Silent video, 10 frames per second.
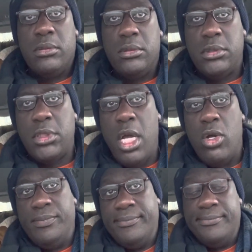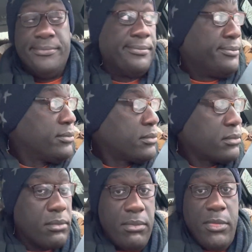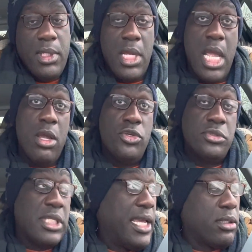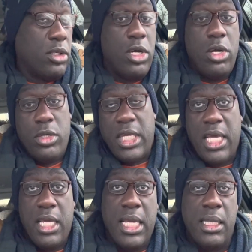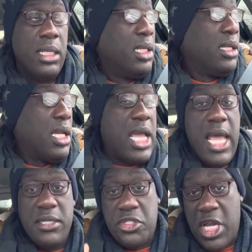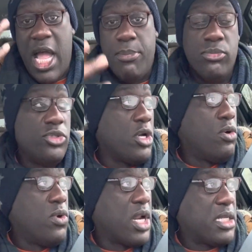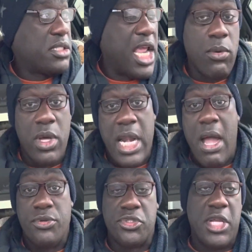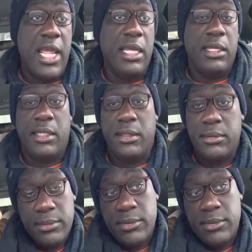so I was like, oh, okay. I had to stop, you know, saying what I was saying and